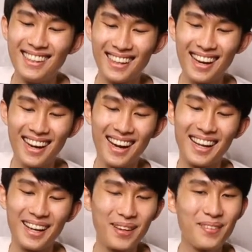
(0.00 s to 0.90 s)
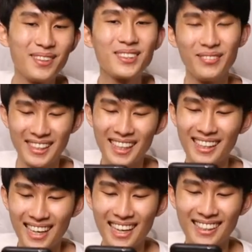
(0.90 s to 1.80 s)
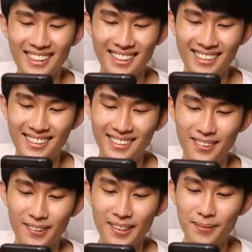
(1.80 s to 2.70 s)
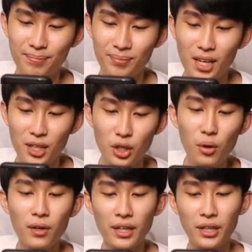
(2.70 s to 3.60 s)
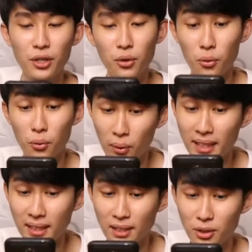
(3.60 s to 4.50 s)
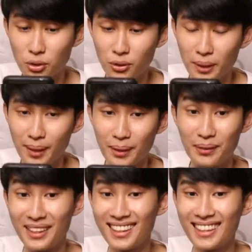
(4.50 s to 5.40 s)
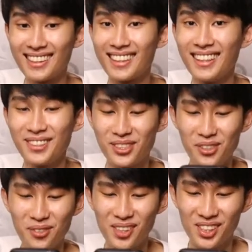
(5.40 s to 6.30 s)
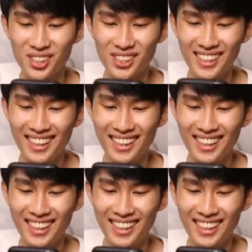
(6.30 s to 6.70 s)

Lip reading: Gak lah, lama-lama juga bisa, tenang aja. Okay, don't worry, you're great in streaming, really, thank you so much.